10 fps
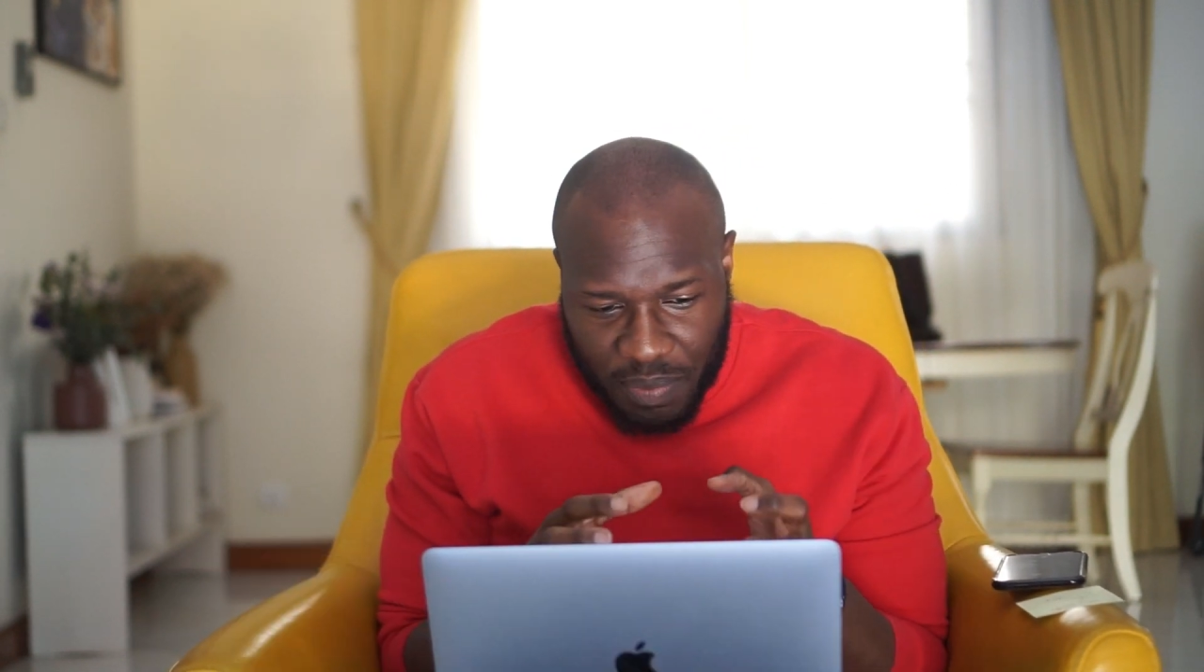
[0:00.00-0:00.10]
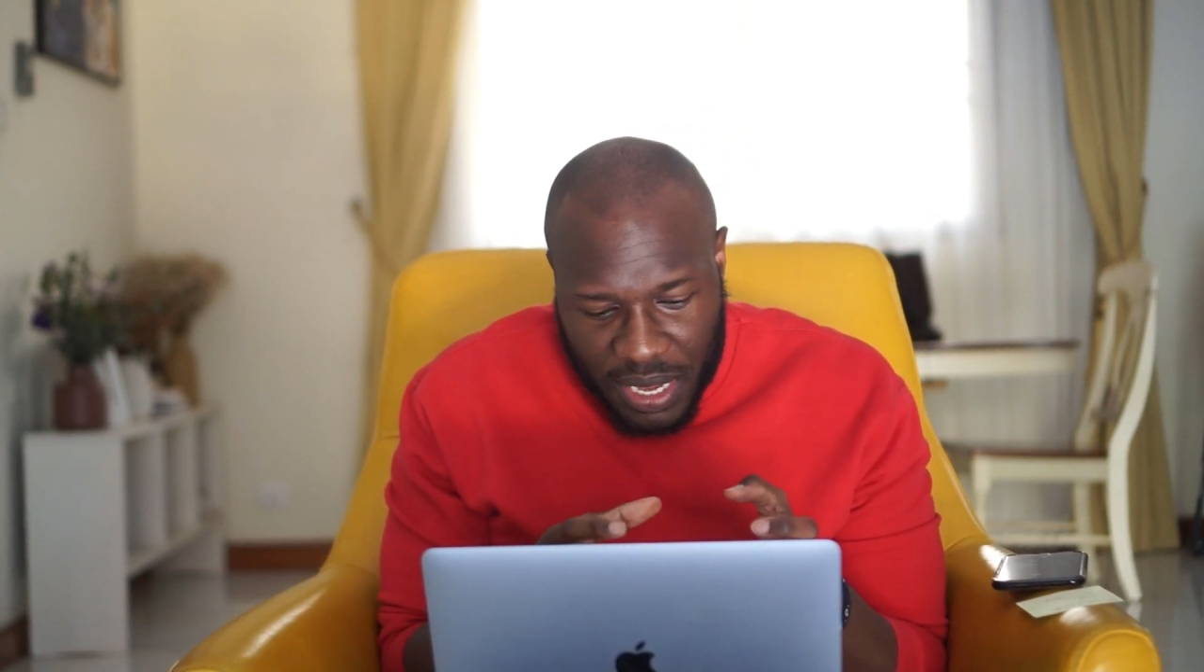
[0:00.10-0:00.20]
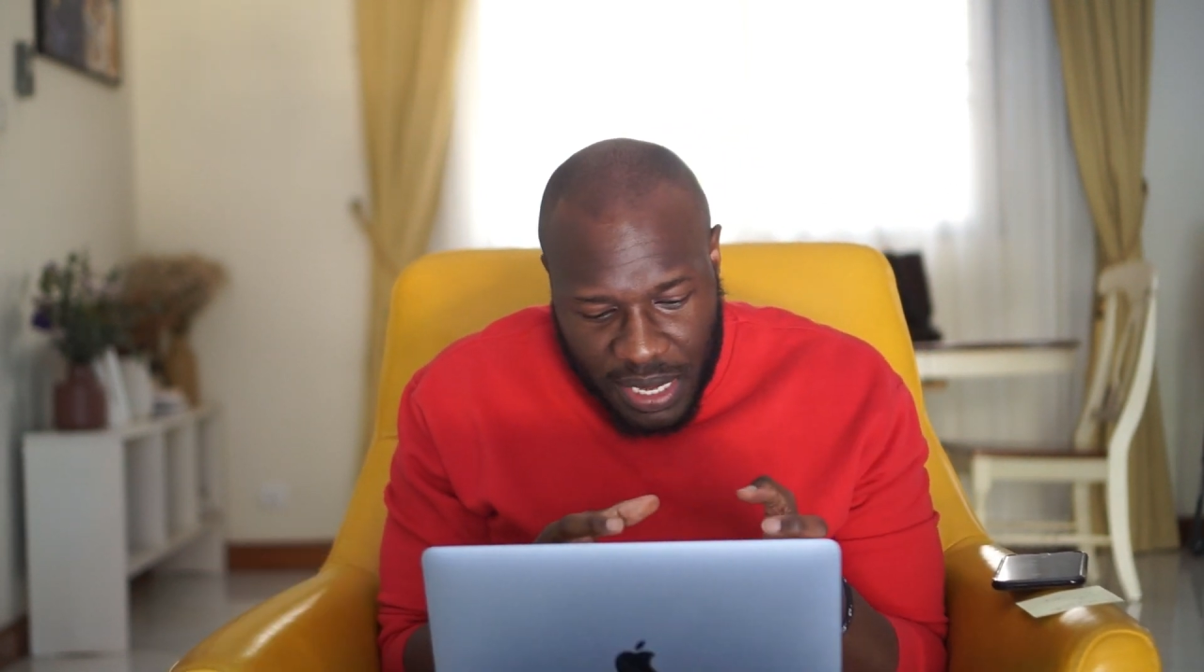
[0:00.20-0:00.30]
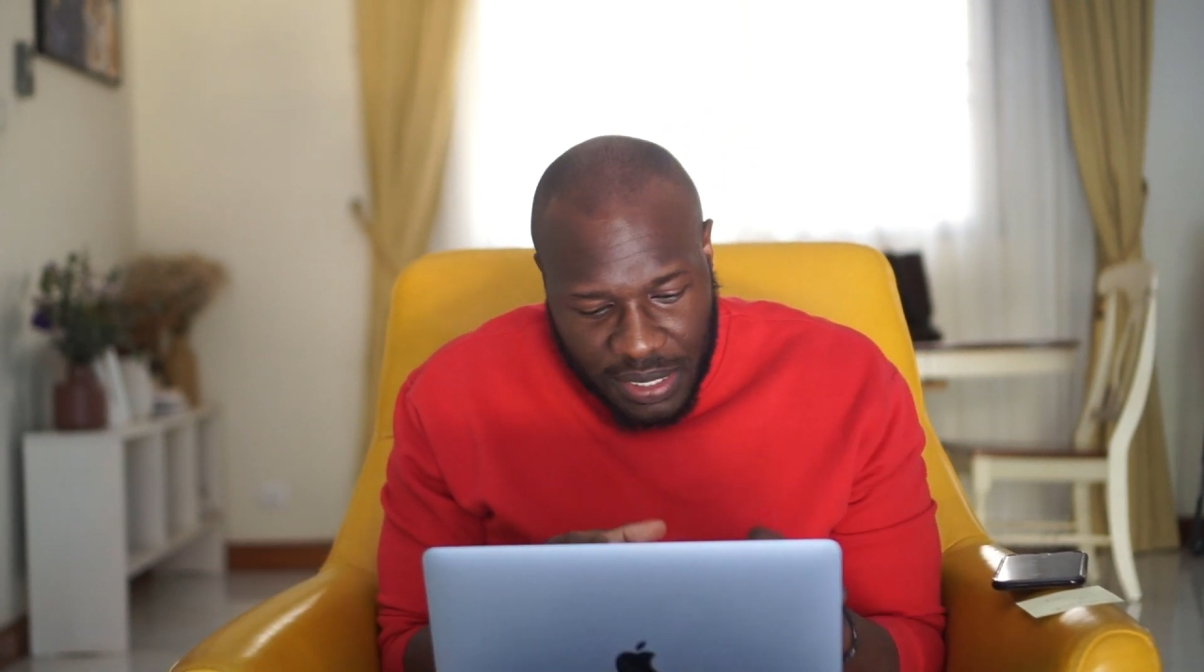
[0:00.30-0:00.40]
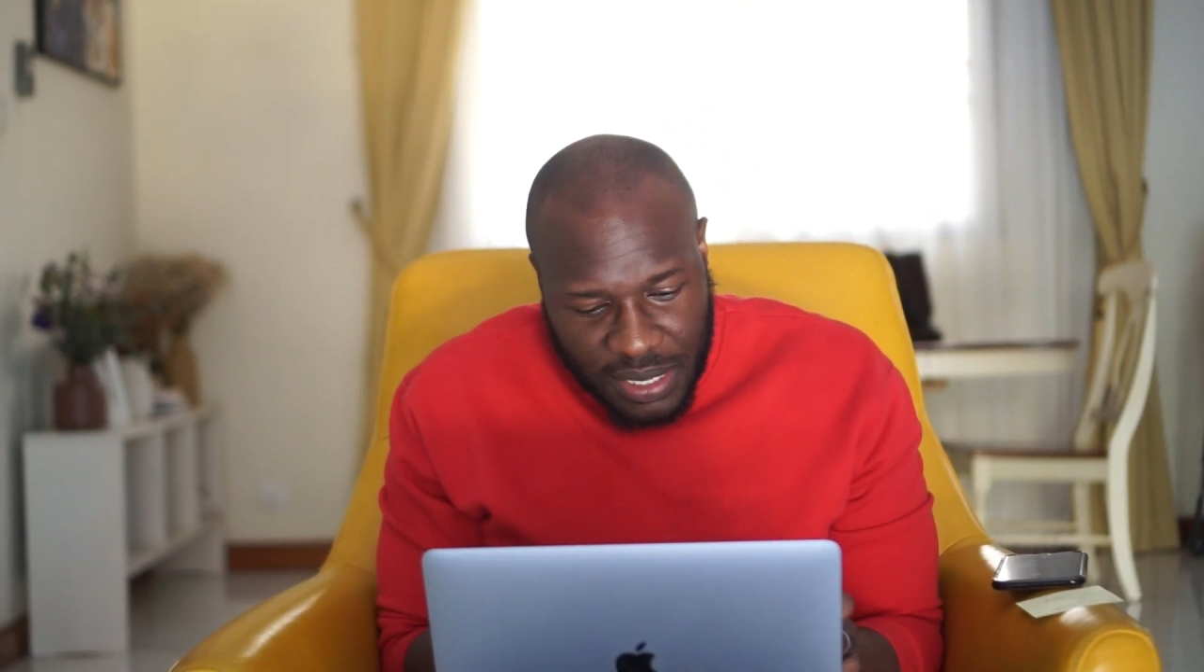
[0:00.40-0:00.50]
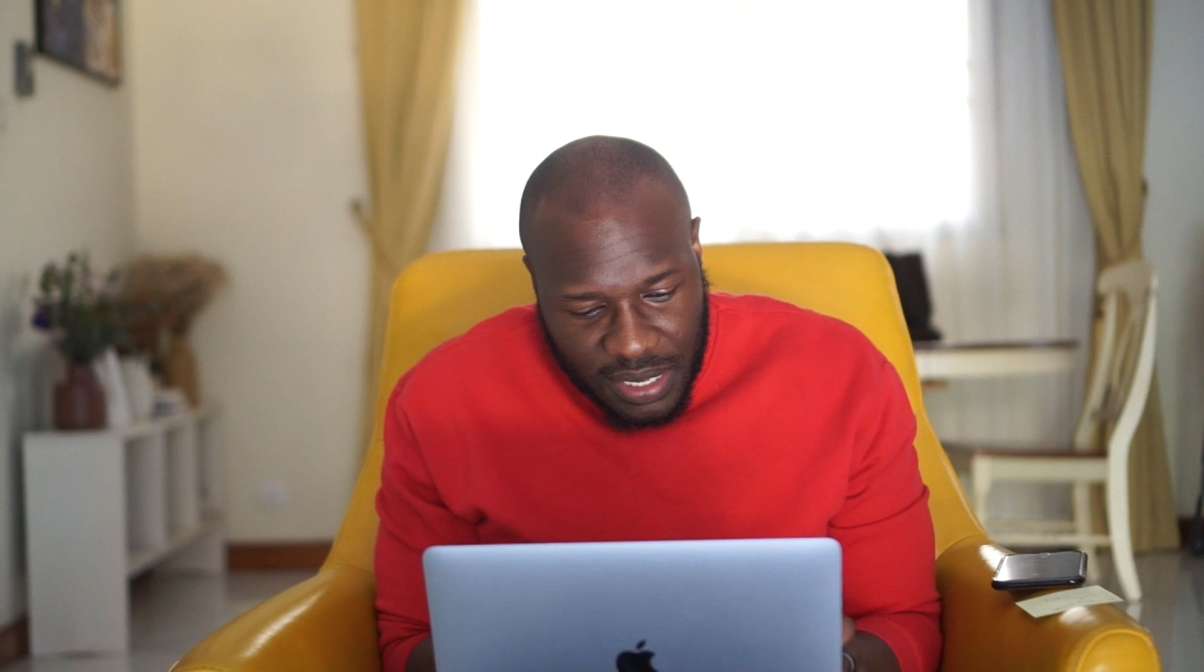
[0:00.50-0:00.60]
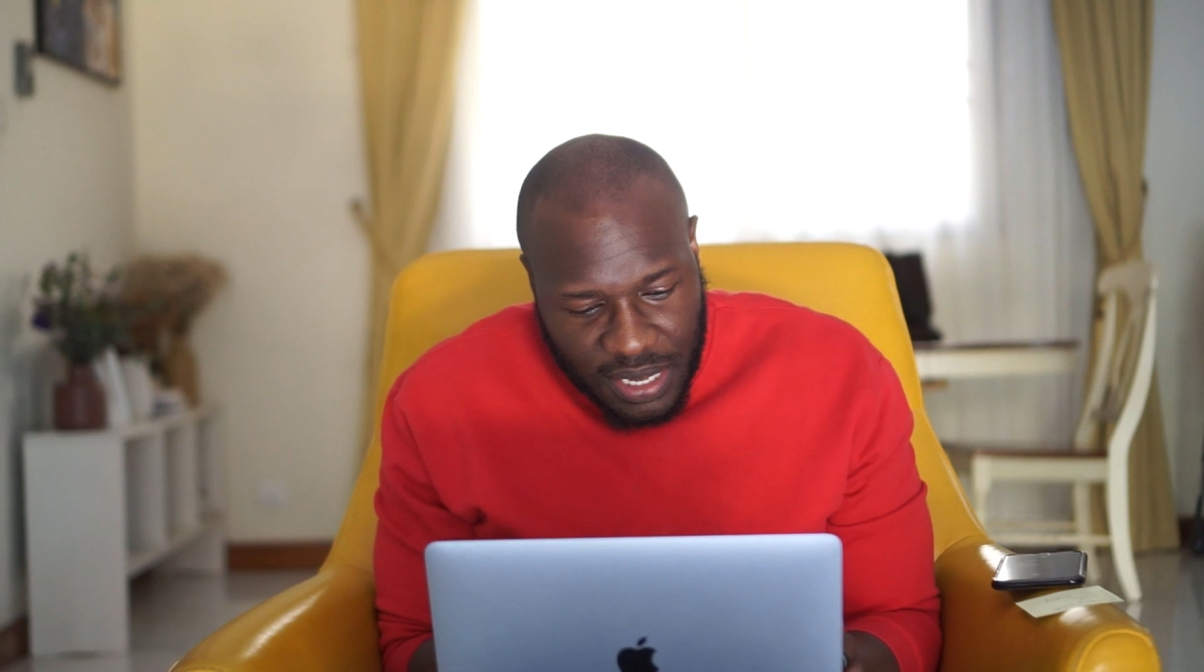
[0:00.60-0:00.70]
means is